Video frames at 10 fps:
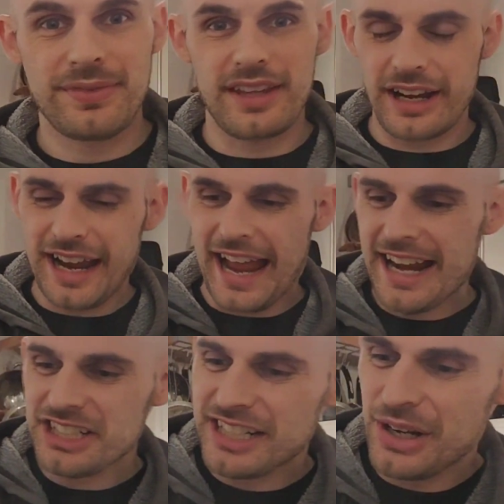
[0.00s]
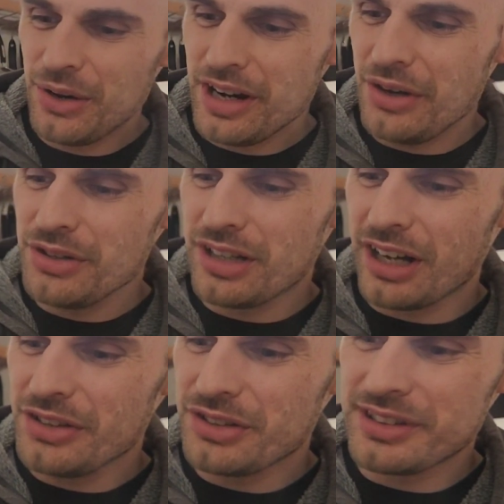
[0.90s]
Okay, actually on
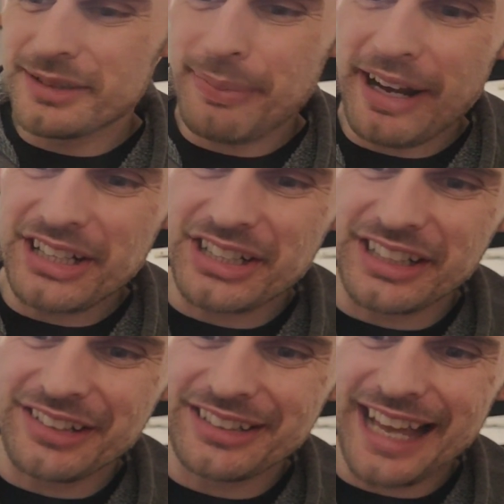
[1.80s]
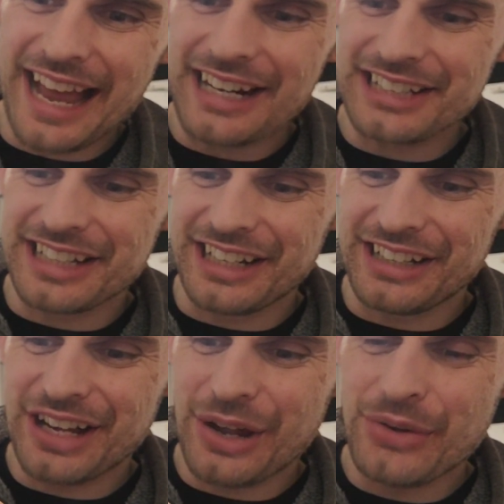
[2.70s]
closer inspection there is actually a
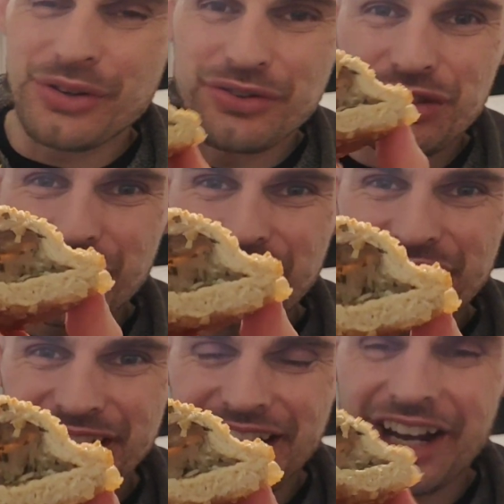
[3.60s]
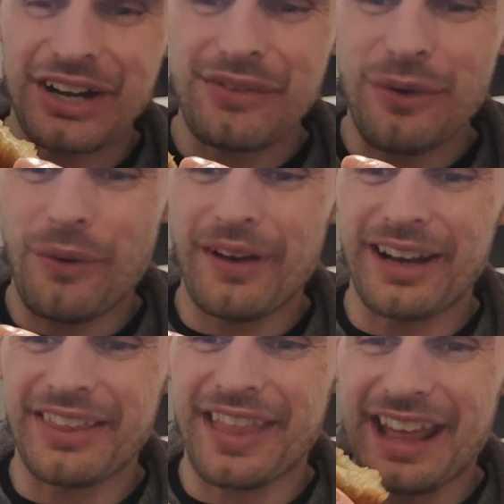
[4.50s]
load of juicy kind of oil
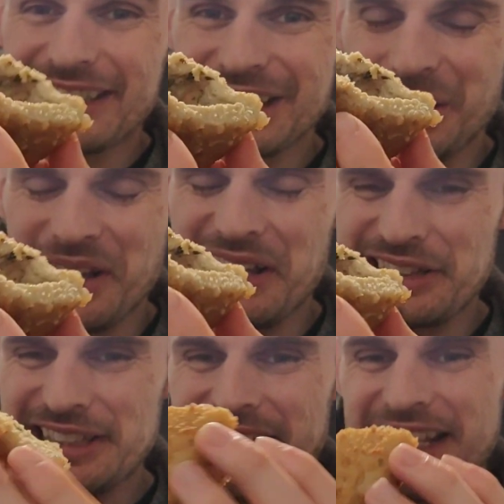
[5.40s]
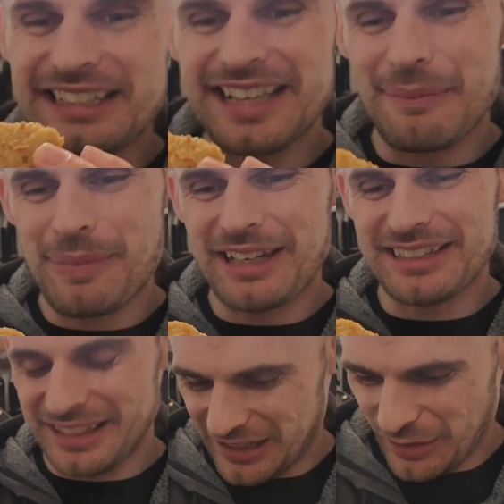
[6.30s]
in there, so it is
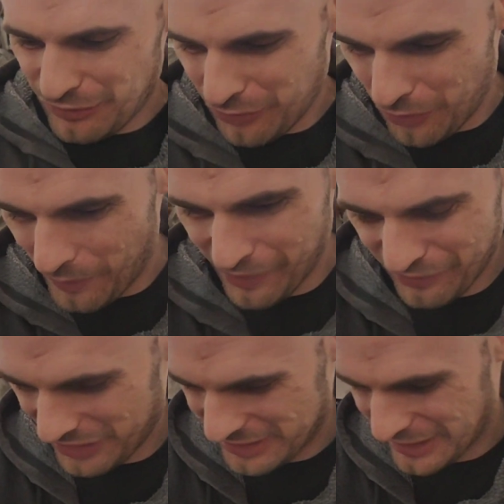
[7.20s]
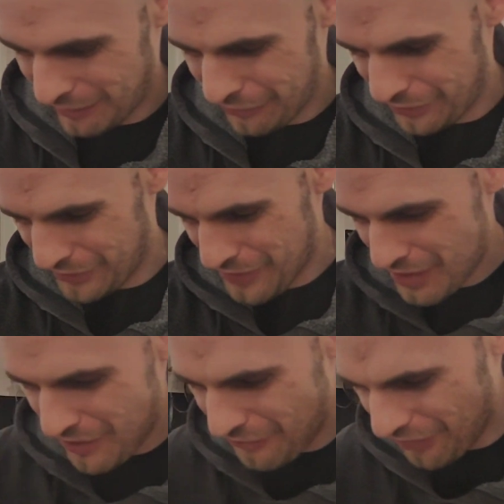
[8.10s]
better than I thought when I first cut through.
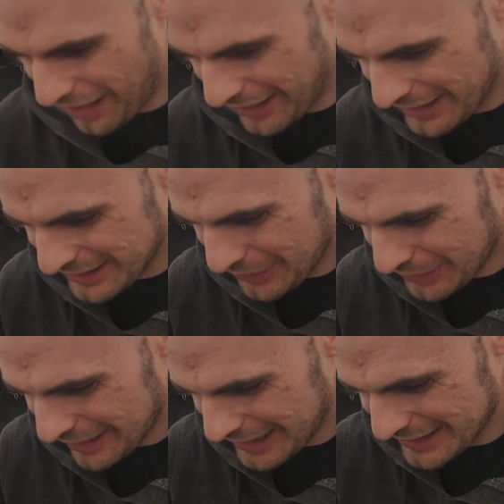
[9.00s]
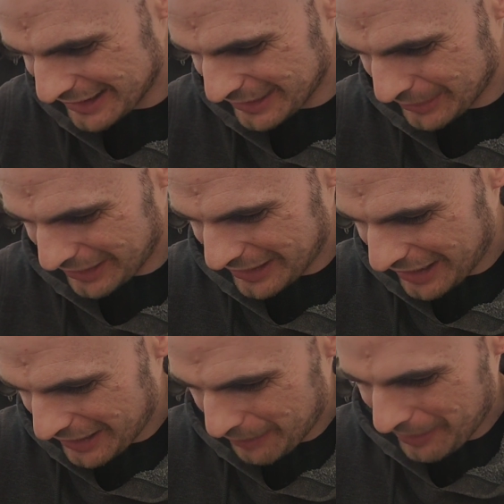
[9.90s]
Right, let's do a taste test. We're going to
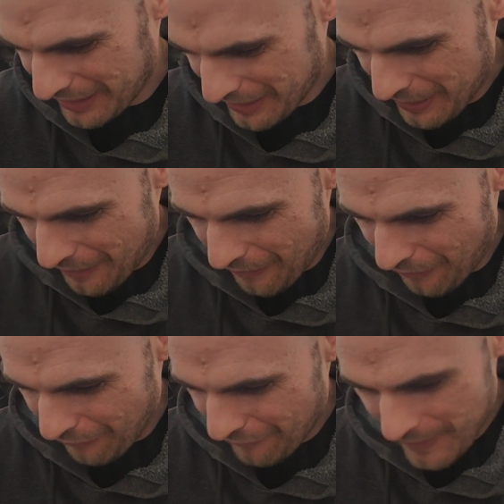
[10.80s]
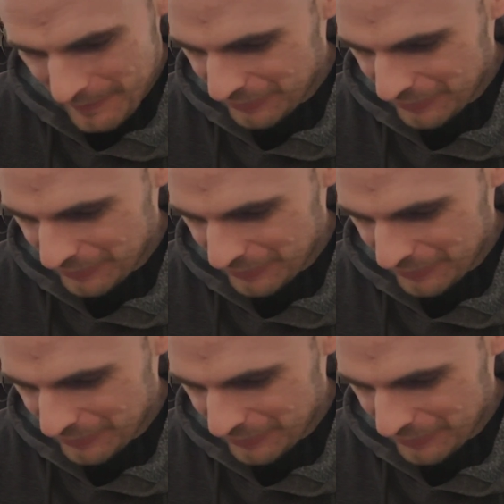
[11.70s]
cut a bit off.